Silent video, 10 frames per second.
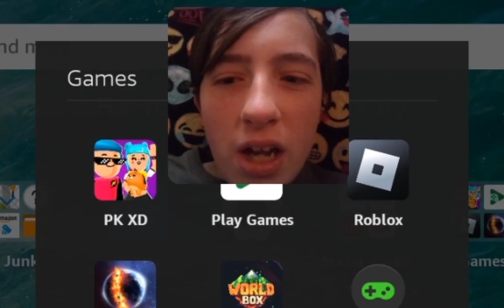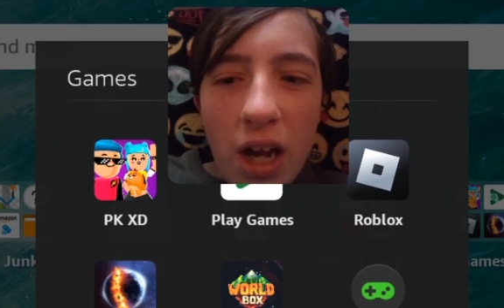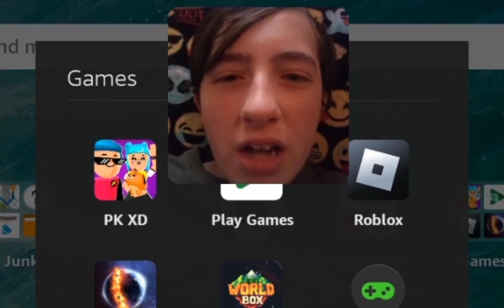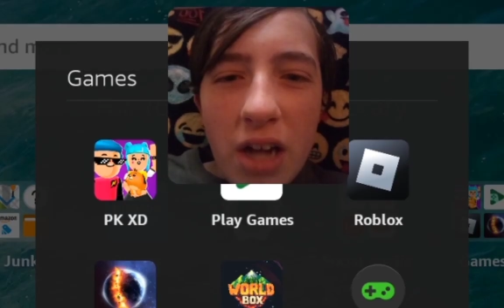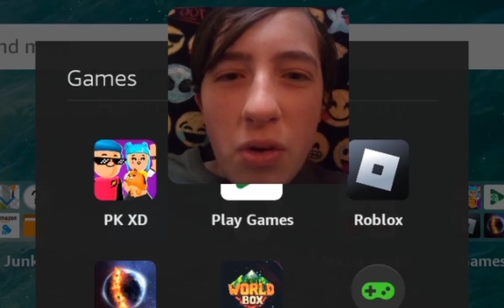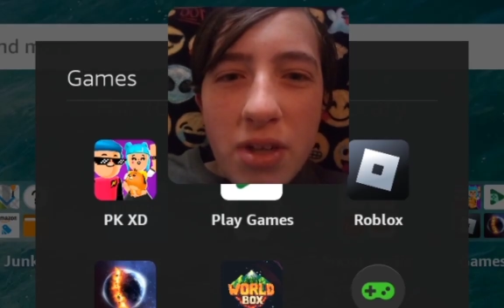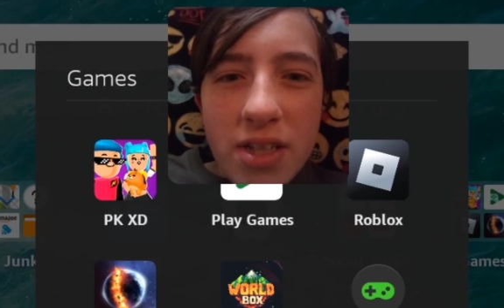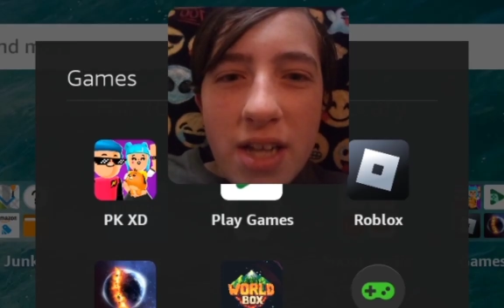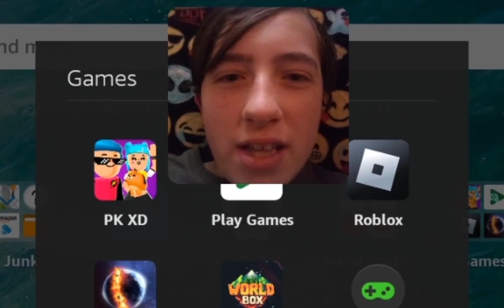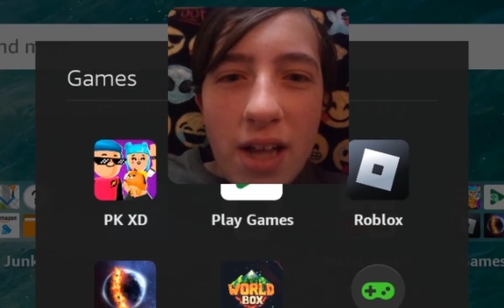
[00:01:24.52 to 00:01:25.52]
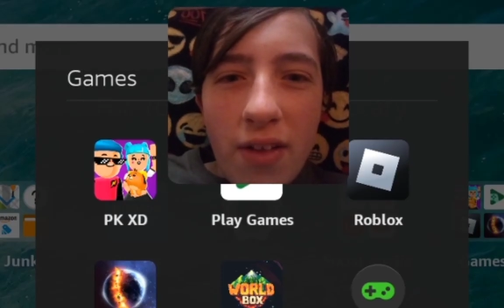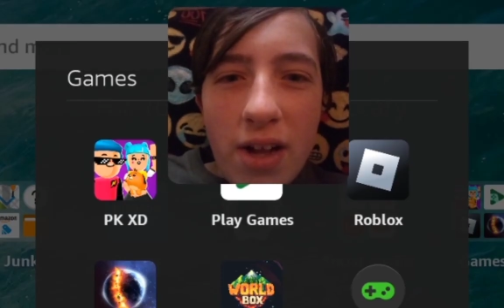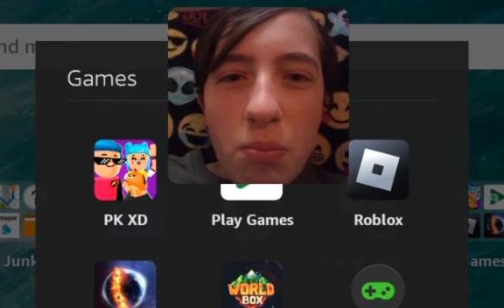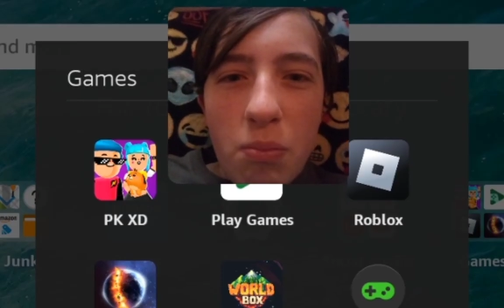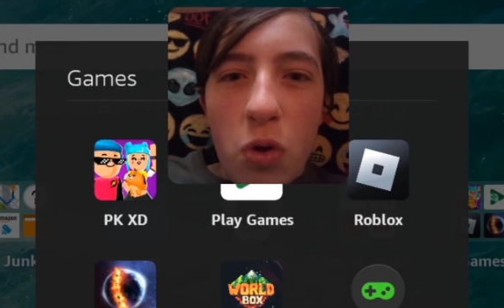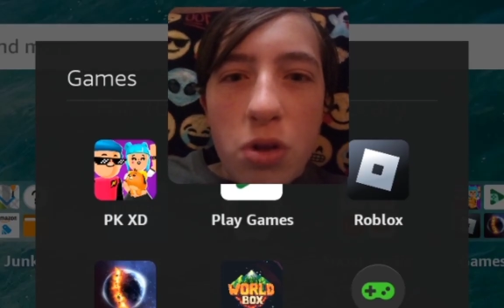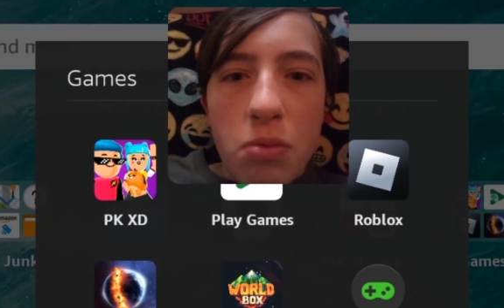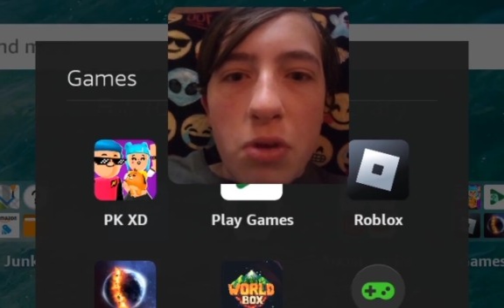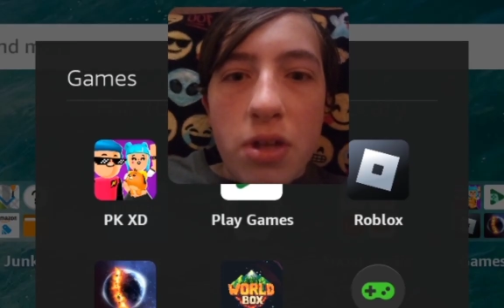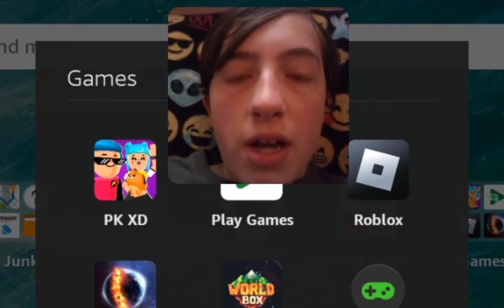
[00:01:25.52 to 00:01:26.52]
I know I say that like
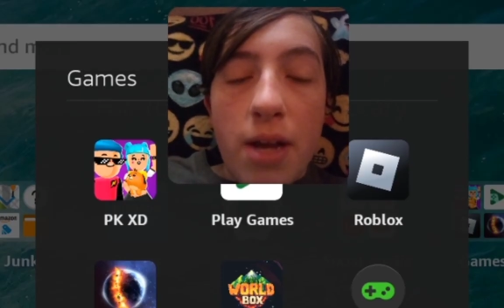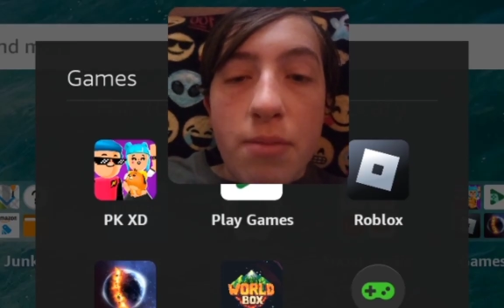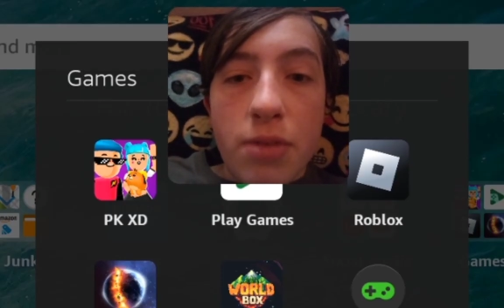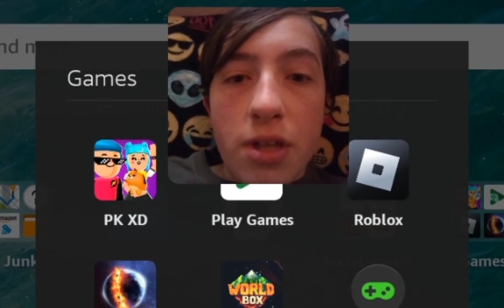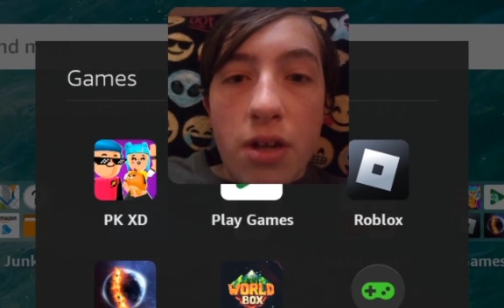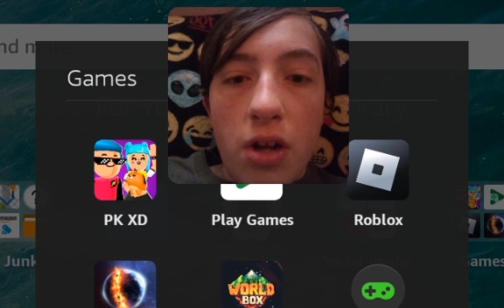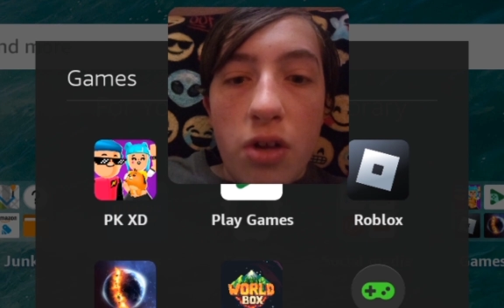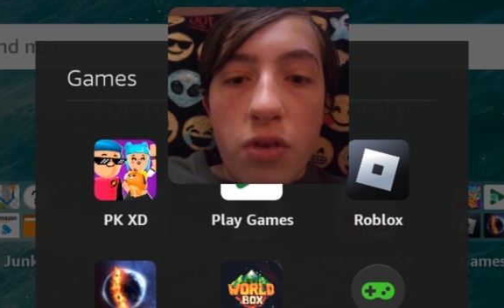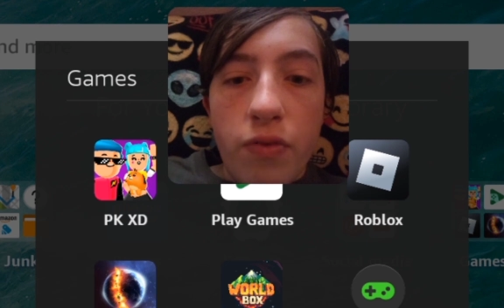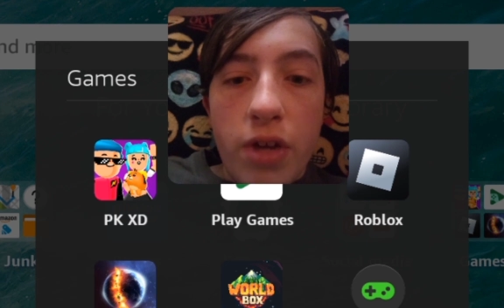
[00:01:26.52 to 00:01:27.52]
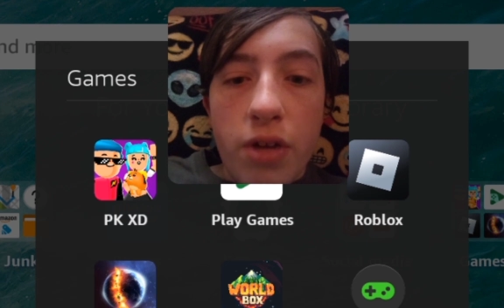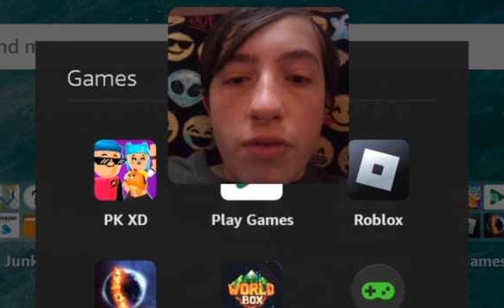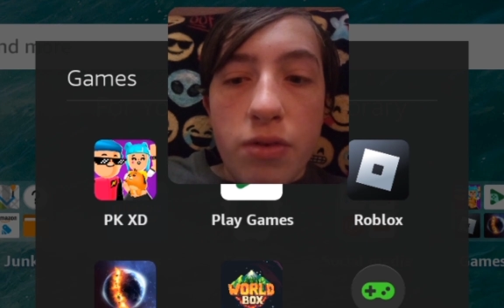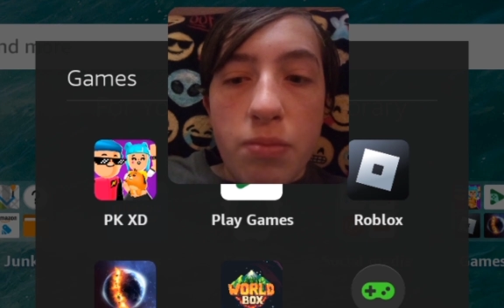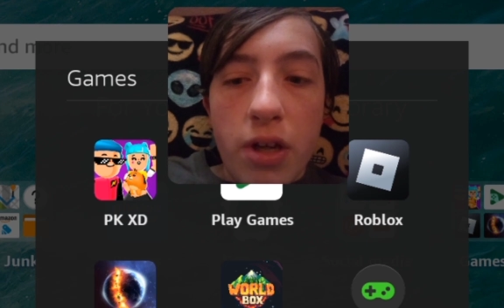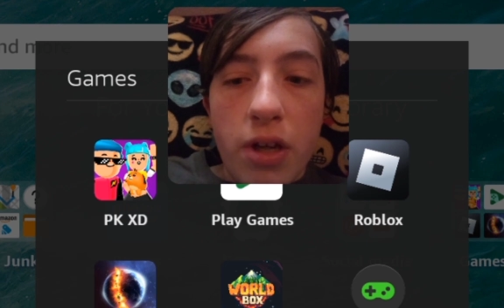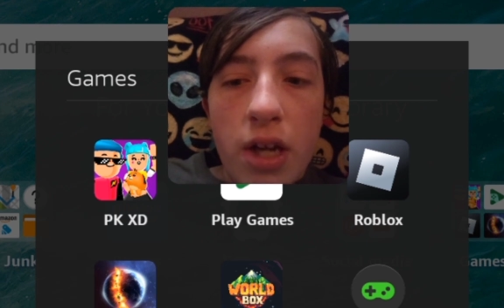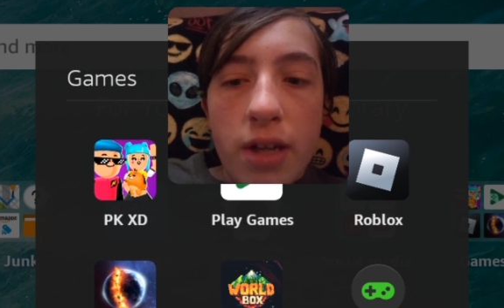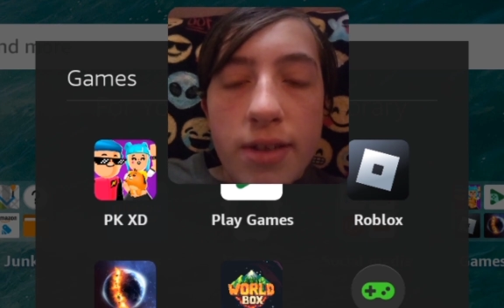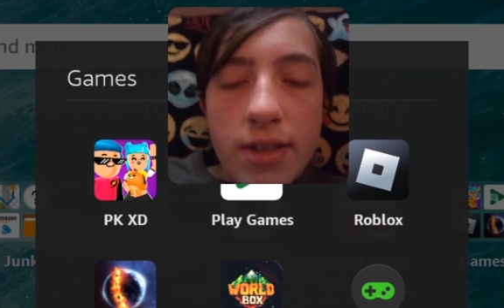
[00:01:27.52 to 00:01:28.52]
multiple times in other videos, but
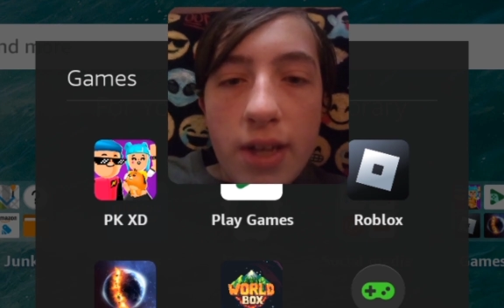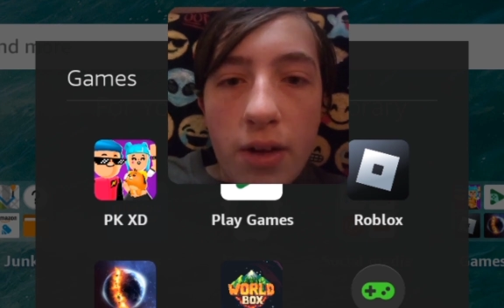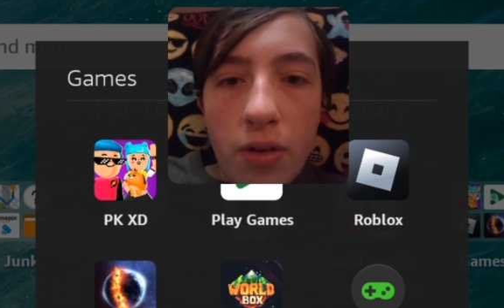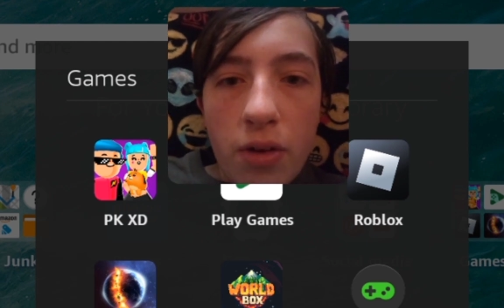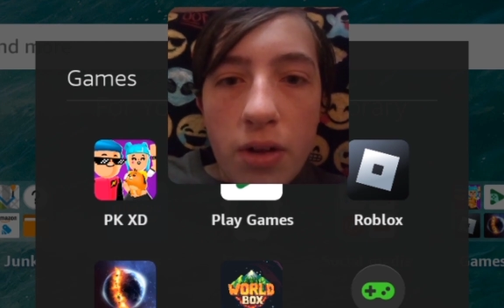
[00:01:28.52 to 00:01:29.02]
still,